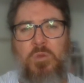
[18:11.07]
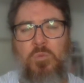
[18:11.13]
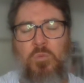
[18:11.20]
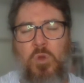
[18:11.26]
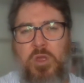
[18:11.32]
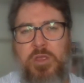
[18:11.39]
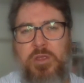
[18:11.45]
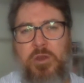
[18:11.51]

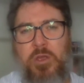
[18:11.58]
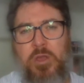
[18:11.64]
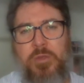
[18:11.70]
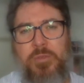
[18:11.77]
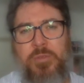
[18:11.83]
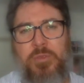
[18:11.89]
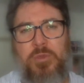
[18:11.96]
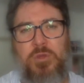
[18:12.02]
Why on
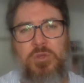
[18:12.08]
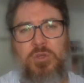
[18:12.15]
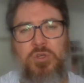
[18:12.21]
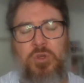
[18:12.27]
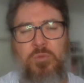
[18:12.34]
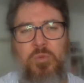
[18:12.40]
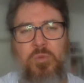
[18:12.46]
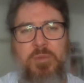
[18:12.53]
earth
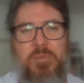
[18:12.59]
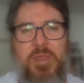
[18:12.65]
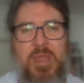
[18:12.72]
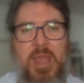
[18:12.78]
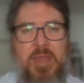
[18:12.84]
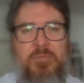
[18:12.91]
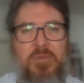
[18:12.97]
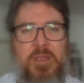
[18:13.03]
should we be
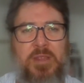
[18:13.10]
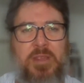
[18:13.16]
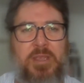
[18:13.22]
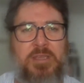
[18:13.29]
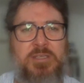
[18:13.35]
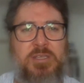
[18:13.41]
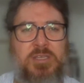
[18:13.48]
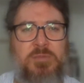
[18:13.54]
having
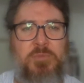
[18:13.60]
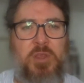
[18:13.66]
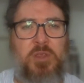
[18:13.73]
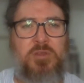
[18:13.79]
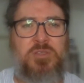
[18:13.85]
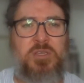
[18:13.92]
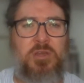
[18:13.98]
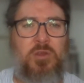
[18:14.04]
these
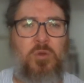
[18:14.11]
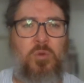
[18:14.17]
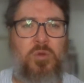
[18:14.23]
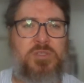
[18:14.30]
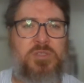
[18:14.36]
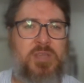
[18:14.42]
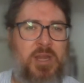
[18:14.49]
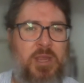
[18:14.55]
disputes in
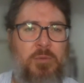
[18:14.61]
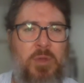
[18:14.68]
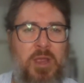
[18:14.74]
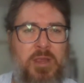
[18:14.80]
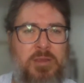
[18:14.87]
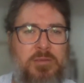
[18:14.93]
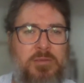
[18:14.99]
courts anyway?